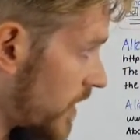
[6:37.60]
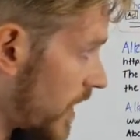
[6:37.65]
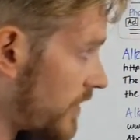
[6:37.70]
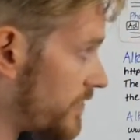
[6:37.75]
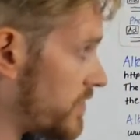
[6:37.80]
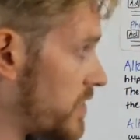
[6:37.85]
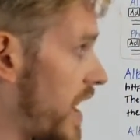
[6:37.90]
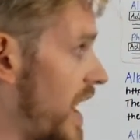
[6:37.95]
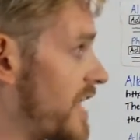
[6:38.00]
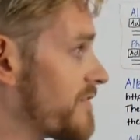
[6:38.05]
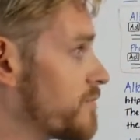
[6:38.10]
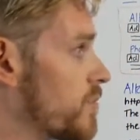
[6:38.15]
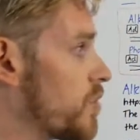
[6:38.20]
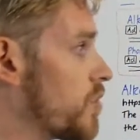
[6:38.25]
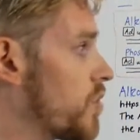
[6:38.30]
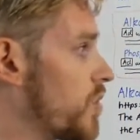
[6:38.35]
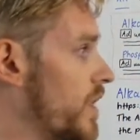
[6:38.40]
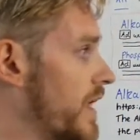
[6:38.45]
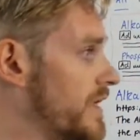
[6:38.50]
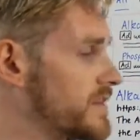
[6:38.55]
If you have
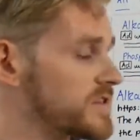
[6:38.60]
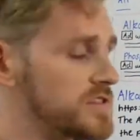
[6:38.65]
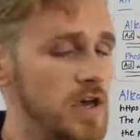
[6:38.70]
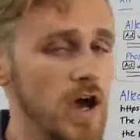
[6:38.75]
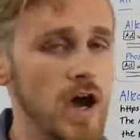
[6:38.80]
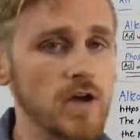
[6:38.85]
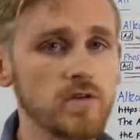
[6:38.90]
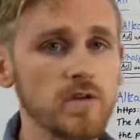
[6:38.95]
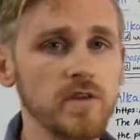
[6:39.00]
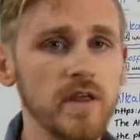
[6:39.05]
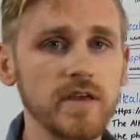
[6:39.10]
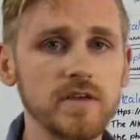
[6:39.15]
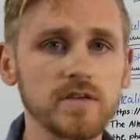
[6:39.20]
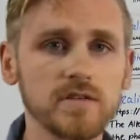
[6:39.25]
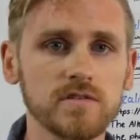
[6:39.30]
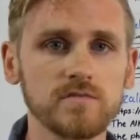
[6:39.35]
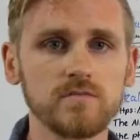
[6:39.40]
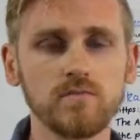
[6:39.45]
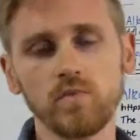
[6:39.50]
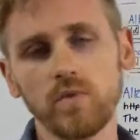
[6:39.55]
more internal
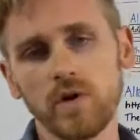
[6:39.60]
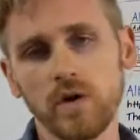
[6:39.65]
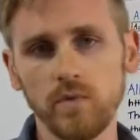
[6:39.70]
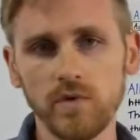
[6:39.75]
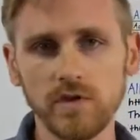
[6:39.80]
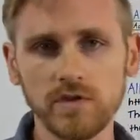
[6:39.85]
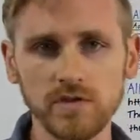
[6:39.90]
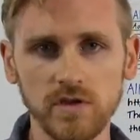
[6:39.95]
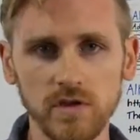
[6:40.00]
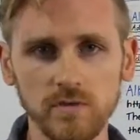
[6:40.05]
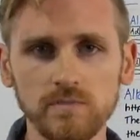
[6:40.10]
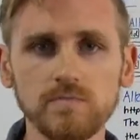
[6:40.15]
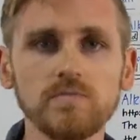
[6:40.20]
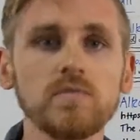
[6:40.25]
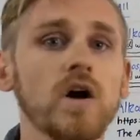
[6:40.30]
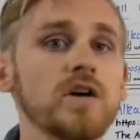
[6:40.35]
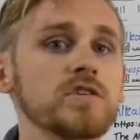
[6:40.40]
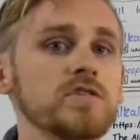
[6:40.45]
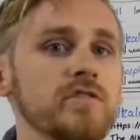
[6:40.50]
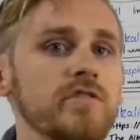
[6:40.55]
links, which
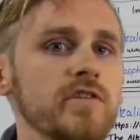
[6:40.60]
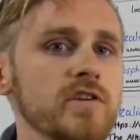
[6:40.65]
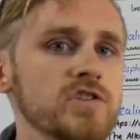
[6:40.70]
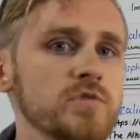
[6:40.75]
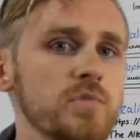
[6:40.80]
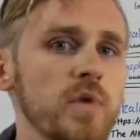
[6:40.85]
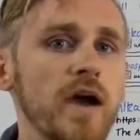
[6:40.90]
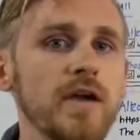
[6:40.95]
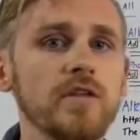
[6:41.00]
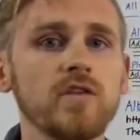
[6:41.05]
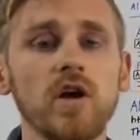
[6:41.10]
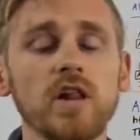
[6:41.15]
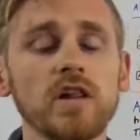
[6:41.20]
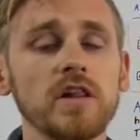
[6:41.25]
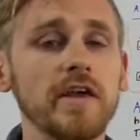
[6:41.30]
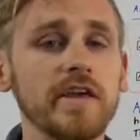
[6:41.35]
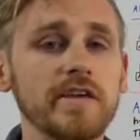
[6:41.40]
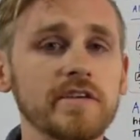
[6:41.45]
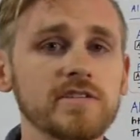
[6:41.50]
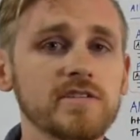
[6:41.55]
I should have explained are
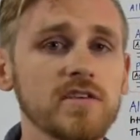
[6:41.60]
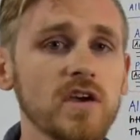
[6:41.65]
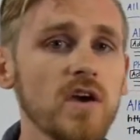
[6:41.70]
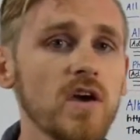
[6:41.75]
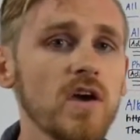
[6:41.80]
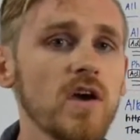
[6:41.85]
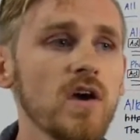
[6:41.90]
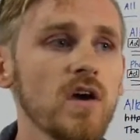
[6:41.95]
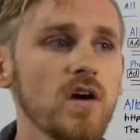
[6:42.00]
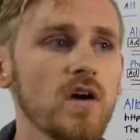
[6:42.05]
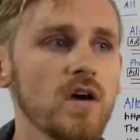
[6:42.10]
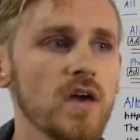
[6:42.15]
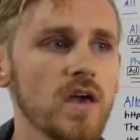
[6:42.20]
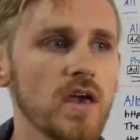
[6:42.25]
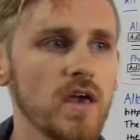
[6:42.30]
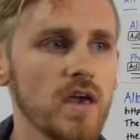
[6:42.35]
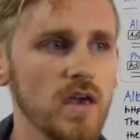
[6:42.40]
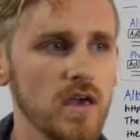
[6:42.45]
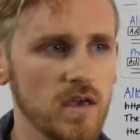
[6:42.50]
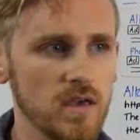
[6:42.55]
links
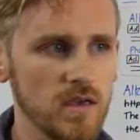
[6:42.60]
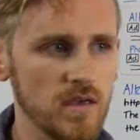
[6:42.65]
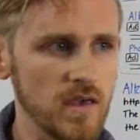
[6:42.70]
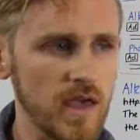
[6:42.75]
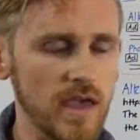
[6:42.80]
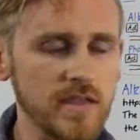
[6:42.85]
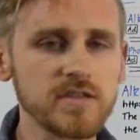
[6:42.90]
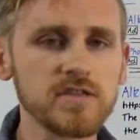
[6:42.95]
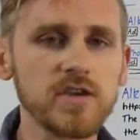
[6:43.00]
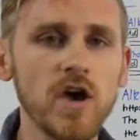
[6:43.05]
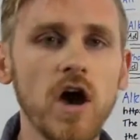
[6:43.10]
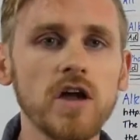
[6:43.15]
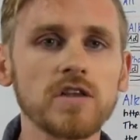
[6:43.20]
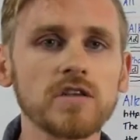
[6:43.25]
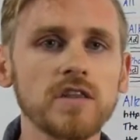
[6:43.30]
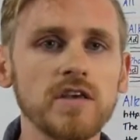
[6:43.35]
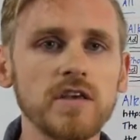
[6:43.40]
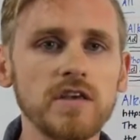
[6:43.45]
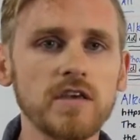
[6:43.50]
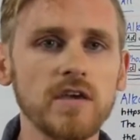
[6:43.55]

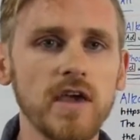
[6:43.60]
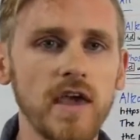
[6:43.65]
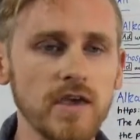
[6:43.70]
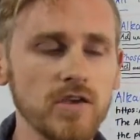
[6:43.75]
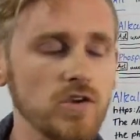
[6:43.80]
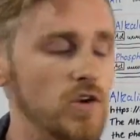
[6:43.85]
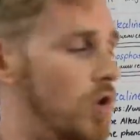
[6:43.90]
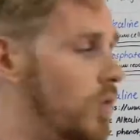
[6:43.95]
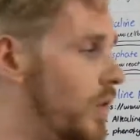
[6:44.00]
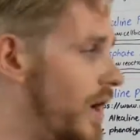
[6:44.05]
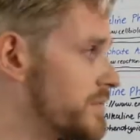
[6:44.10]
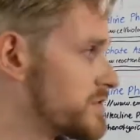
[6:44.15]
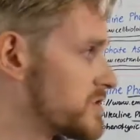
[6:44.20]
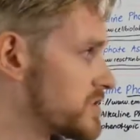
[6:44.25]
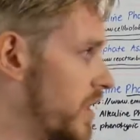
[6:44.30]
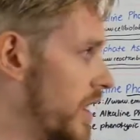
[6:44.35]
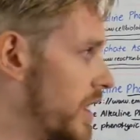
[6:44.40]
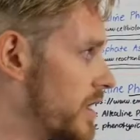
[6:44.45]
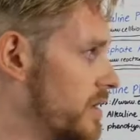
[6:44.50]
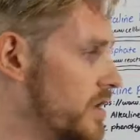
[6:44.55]
internally in your
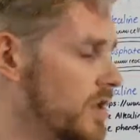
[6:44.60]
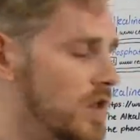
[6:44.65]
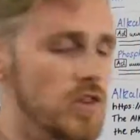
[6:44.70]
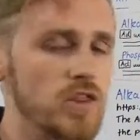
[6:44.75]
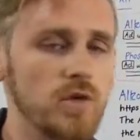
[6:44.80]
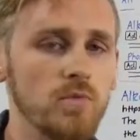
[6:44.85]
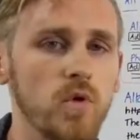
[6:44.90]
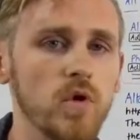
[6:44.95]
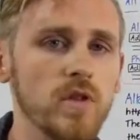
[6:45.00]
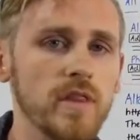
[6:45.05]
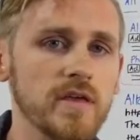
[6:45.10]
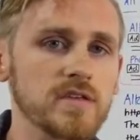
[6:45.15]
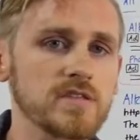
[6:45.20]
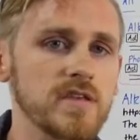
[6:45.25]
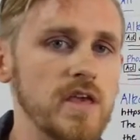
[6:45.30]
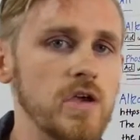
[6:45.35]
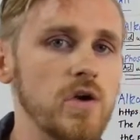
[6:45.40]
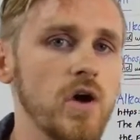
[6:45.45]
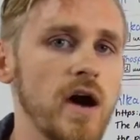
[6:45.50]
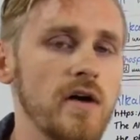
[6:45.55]
website, the more links
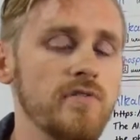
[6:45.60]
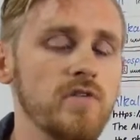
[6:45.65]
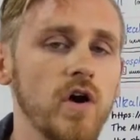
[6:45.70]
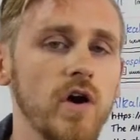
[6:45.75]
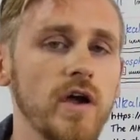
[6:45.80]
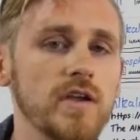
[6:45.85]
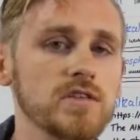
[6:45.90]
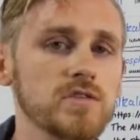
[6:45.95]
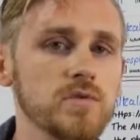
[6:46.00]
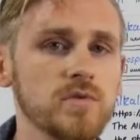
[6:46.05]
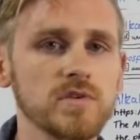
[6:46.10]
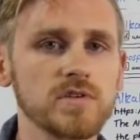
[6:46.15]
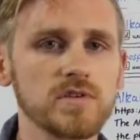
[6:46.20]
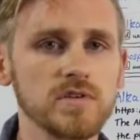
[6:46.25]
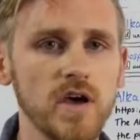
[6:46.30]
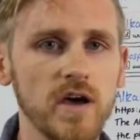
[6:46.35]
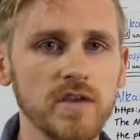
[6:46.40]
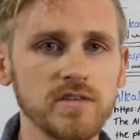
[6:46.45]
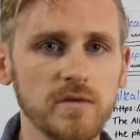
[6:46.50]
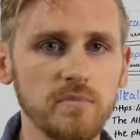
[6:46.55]
that you have going to a
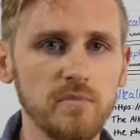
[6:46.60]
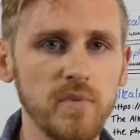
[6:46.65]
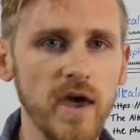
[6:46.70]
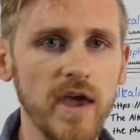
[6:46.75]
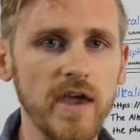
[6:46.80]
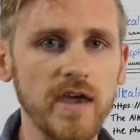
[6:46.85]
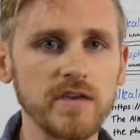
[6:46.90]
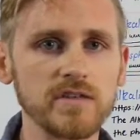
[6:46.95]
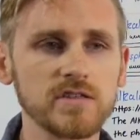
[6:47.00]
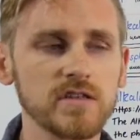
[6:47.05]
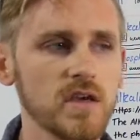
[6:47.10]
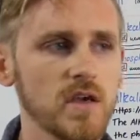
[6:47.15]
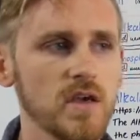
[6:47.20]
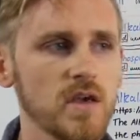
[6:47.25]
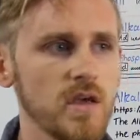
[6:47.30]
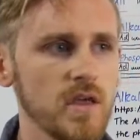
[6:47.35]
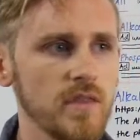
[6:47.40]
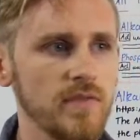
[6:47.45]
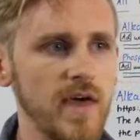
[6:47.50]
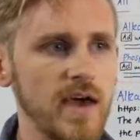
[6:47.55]
certain page,
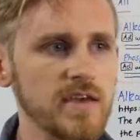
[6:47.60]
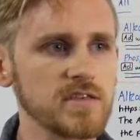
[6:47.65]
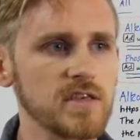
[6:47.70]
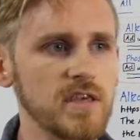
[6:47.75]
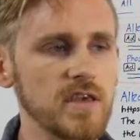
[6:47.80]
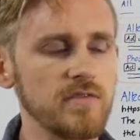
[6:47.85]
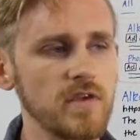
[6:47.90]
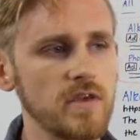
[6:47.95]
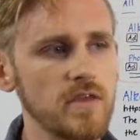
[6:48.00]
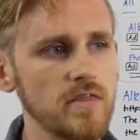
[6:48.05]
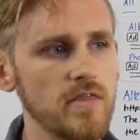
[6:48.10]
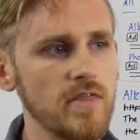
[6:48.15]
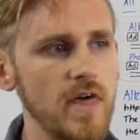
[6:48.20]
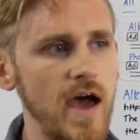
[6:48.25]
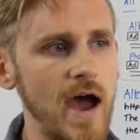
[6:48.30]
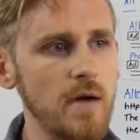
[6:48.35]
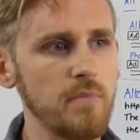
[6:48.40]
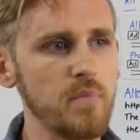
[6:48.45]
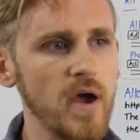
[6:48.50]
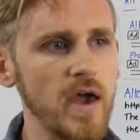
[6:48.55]
that's giving
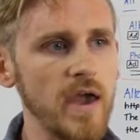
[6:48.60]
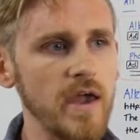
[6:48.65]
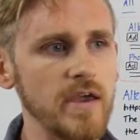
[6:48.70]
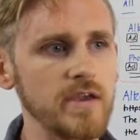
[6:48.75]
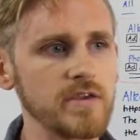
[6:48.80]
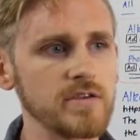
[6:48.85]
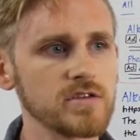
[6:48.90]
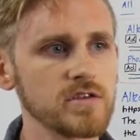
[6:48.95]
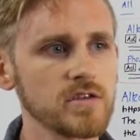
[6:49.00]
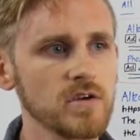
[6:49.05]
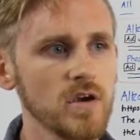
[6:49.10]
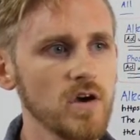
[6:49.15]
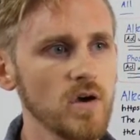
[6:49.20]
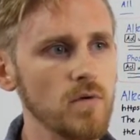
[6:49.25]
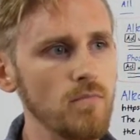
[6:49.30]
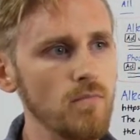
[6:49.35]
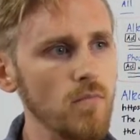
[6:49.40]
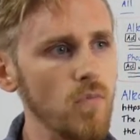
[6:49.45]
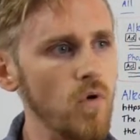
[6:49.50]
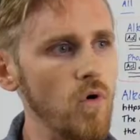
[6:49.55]
that page
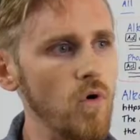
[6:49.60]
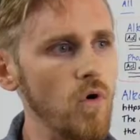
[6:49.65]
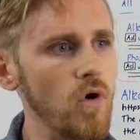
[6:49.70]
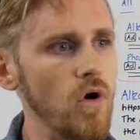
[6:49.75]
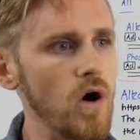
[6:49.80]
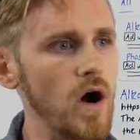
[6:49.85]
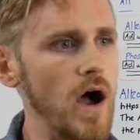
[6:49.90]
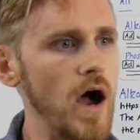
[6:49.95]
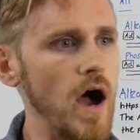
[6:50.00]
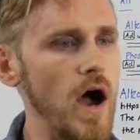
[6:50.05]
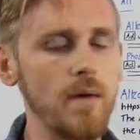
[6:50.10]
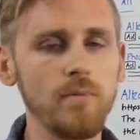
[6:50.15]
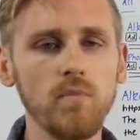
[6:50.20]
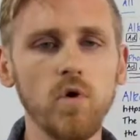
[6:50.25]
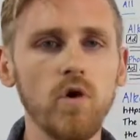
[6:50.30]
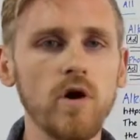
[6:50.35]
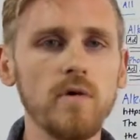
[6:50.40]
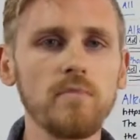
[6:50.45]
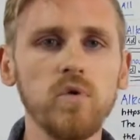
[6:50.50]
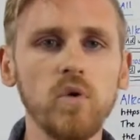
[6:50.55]

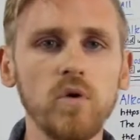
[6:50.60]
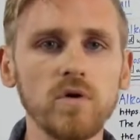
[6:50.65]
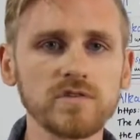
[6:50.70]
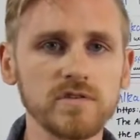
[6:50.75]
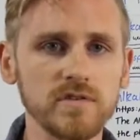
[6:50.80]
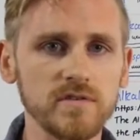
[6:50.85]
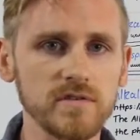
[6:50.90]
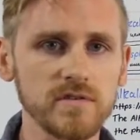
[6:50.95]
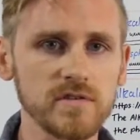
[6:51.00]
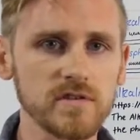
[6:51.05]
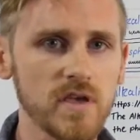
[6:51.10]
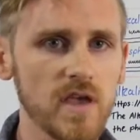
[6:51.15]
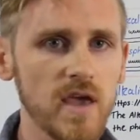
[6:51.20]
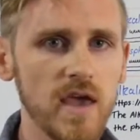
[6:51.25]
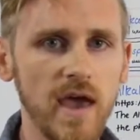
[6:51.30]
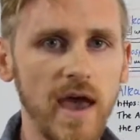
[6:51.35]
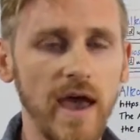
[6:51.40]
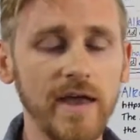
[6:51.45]
more importance.